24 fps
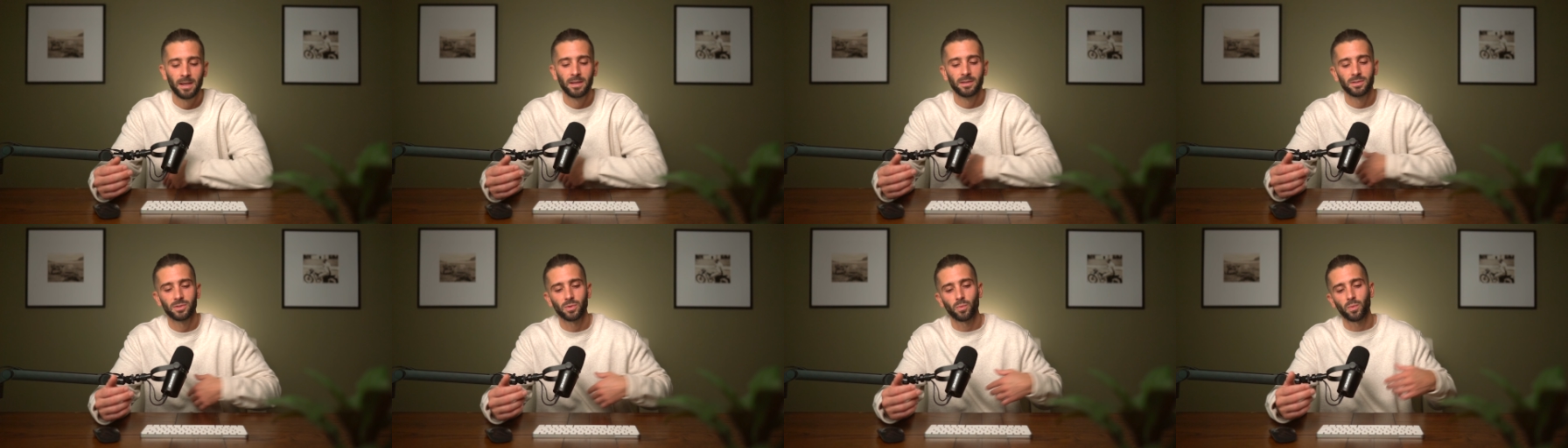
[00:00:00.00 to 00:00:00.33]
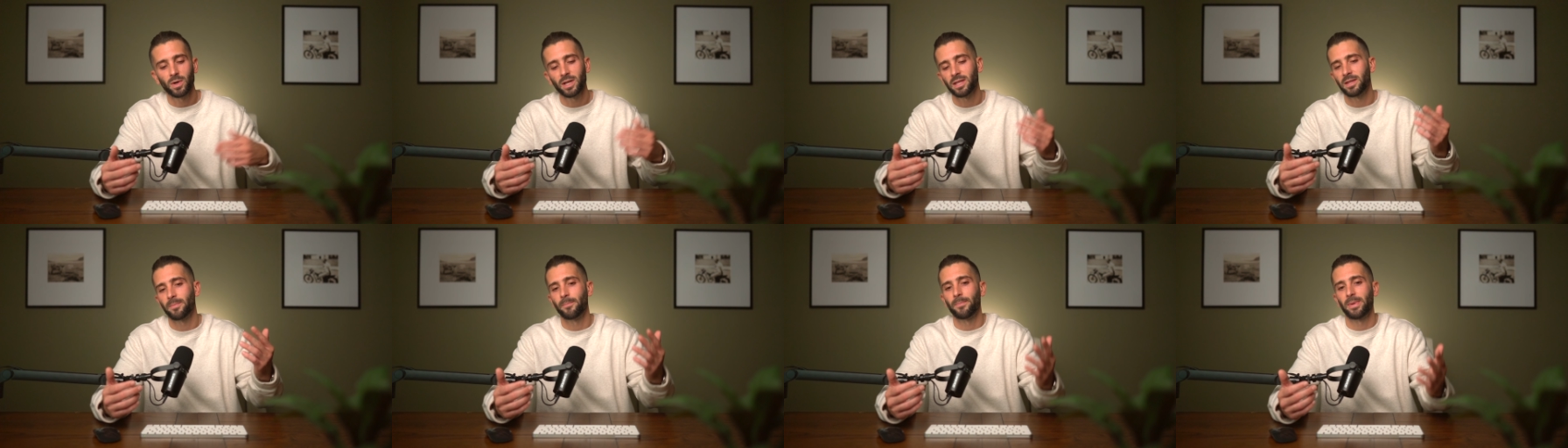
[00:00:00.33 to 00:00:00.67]
So
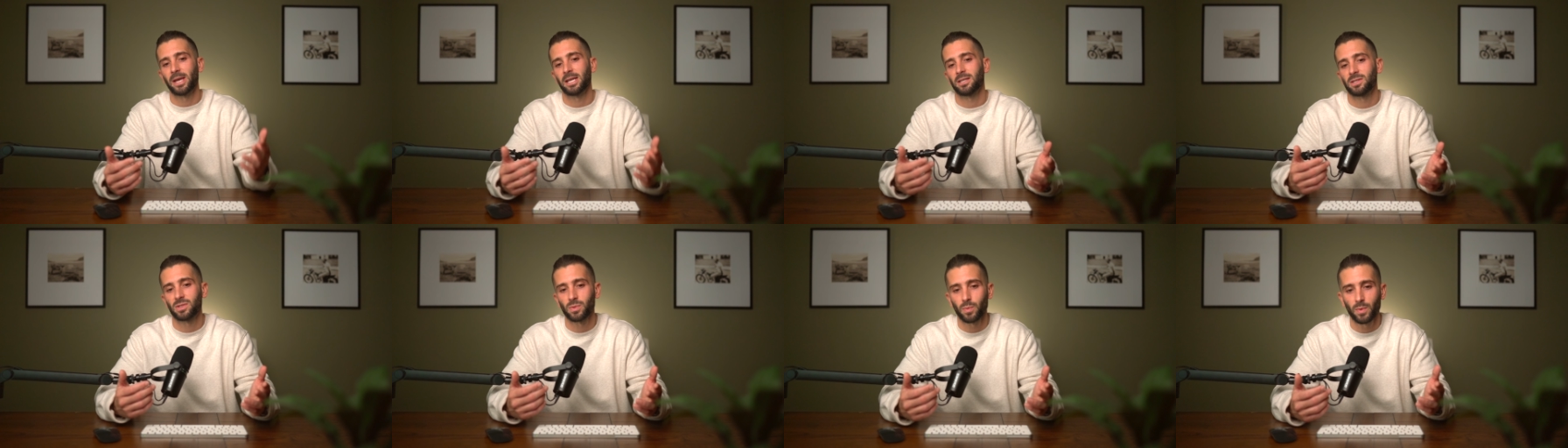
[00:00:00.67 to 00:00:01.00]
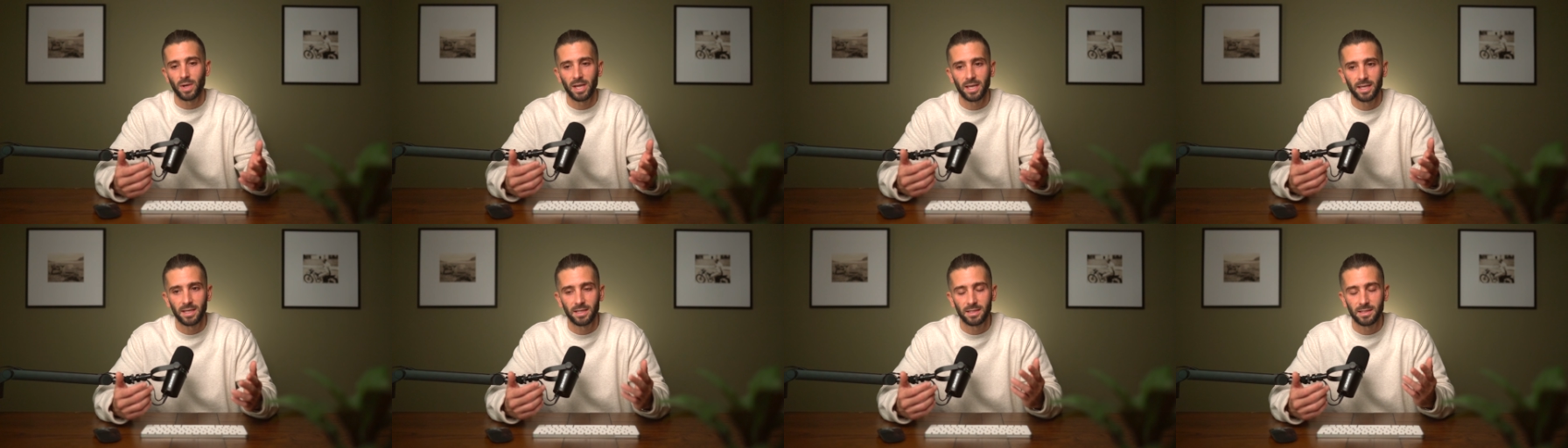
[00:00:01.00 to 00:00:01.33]
one of the best
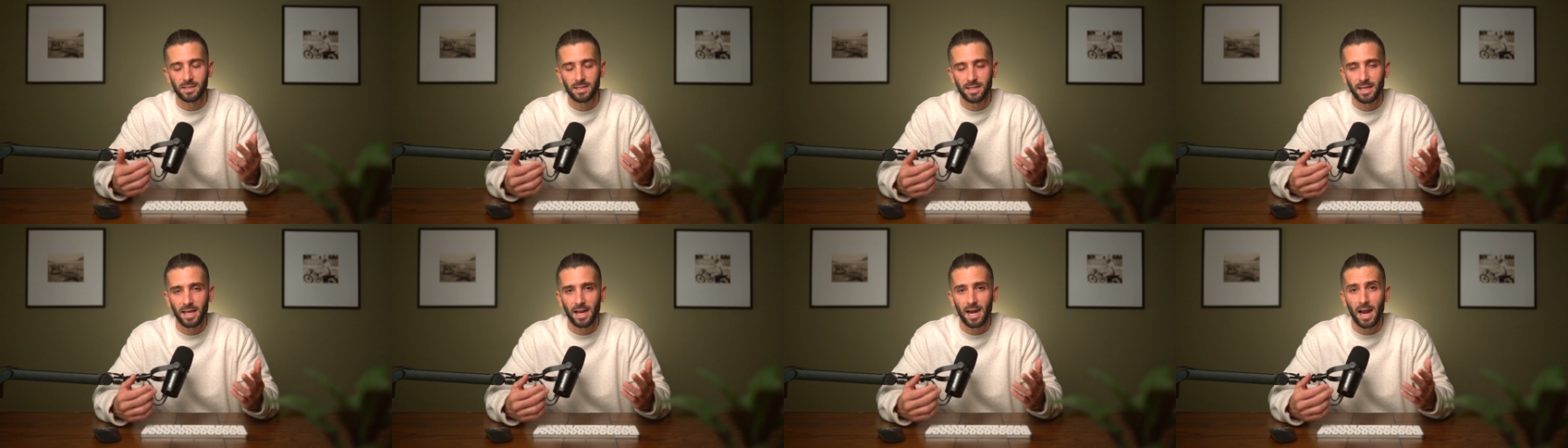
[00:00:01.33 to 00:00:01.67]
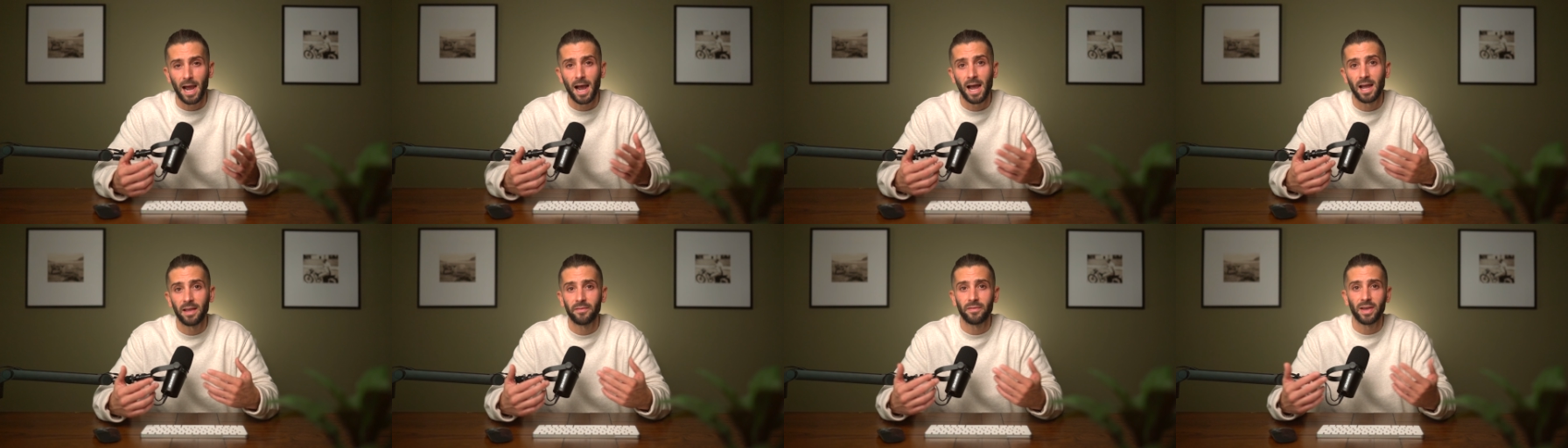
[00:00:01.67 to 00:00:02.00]
ways that
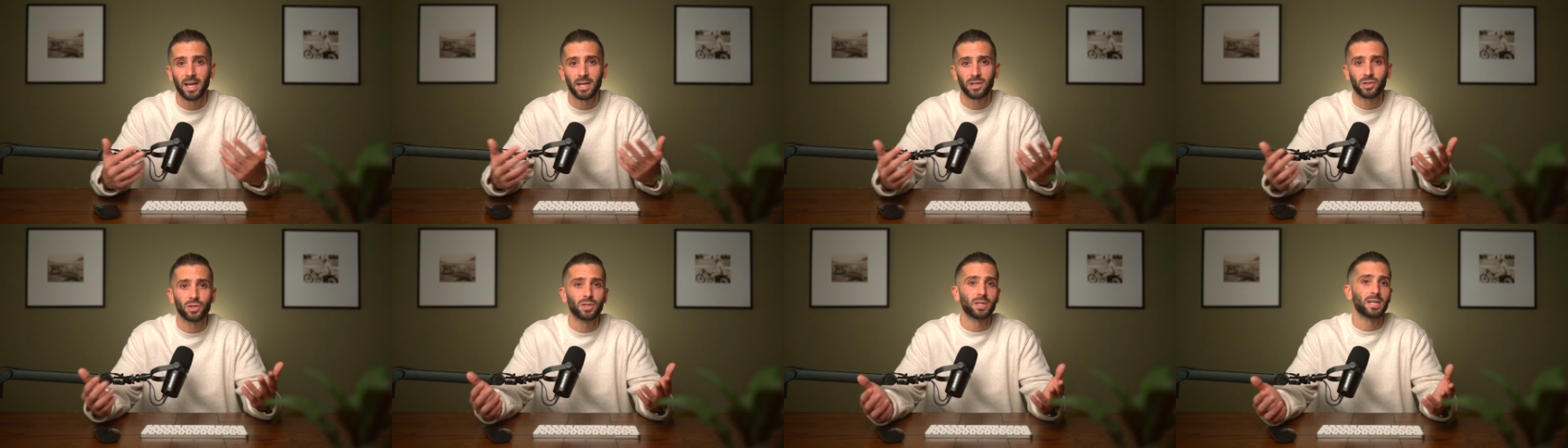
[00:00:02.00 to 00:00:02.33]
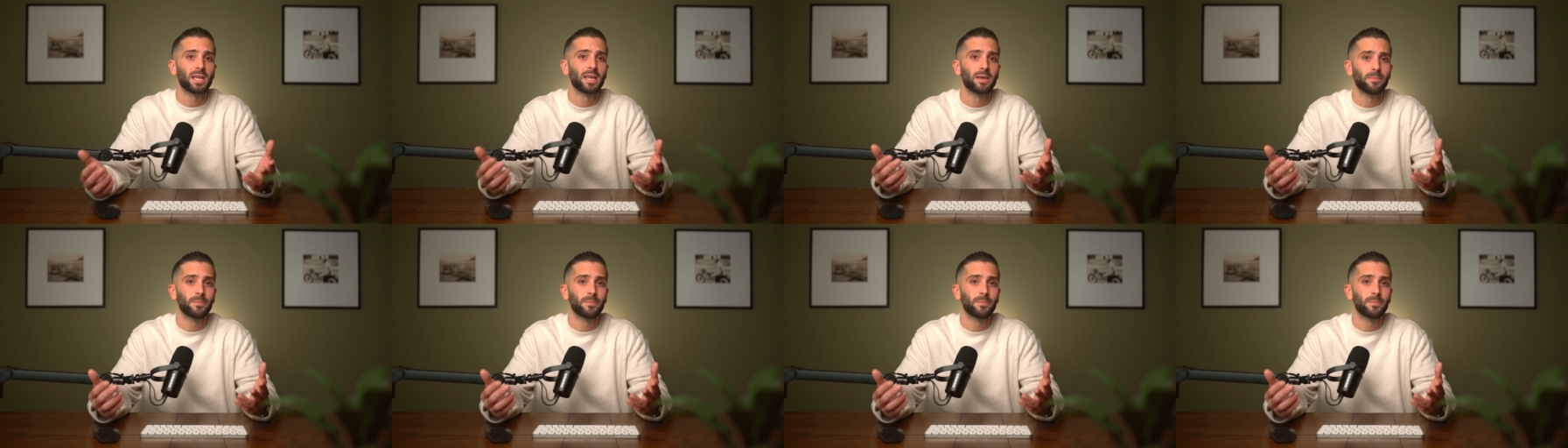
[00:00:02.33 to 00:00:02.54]
I've actually